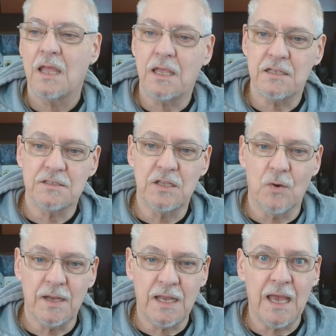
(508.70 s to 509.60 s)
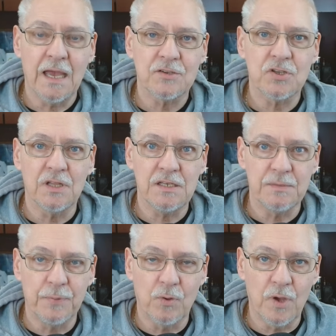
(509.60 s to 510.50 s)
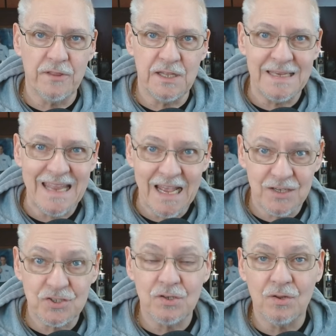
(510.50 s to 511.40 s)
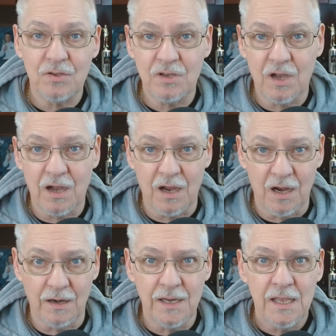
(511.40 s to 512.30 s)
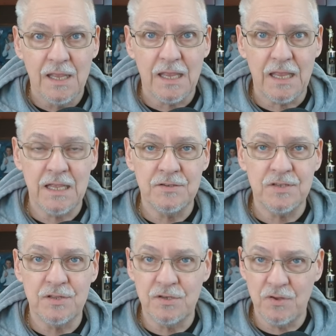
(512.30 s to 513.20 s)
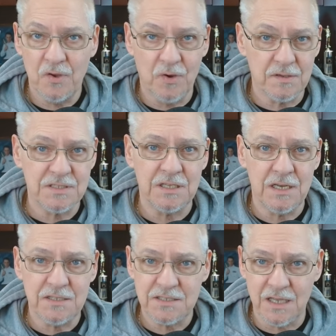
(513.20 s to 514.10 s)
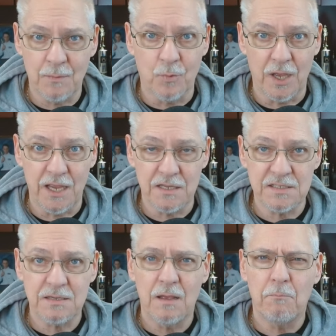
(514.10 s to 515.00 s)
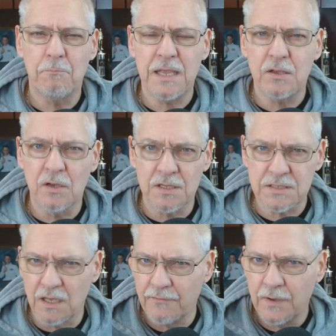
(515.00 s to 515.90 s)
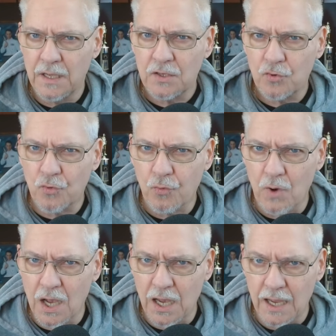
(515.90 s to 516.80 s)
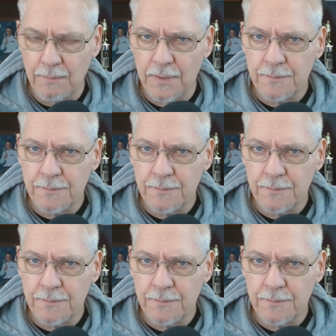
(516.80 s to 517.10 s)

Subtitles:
is going to actually deploy the National Guard into the New York City subways because of crime.